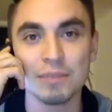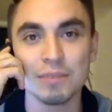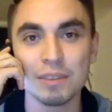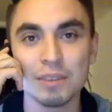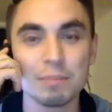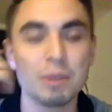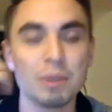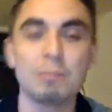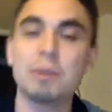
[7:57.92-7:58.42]

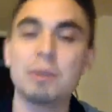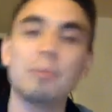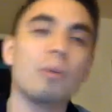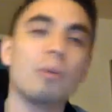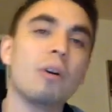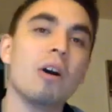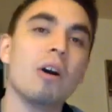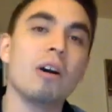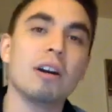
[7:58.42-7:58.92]

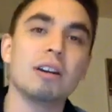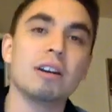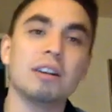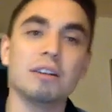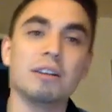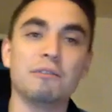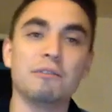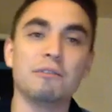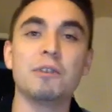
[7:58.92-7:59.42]
People aren't
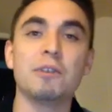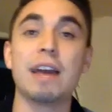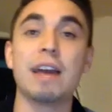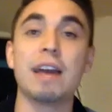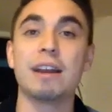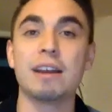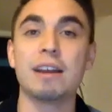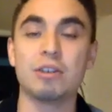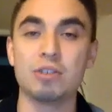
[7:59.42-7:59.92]
going to feel
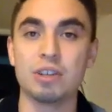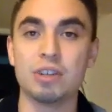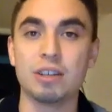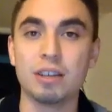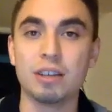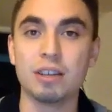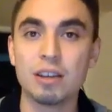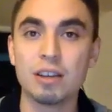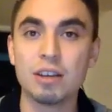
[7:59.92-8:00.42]
that energy.
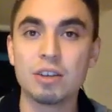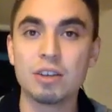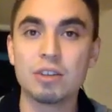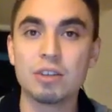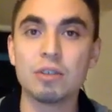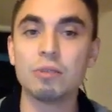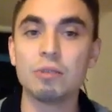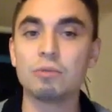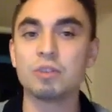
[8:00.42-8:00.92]

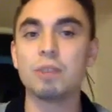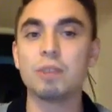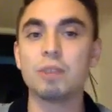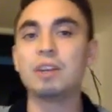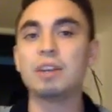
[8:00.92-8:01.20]
Something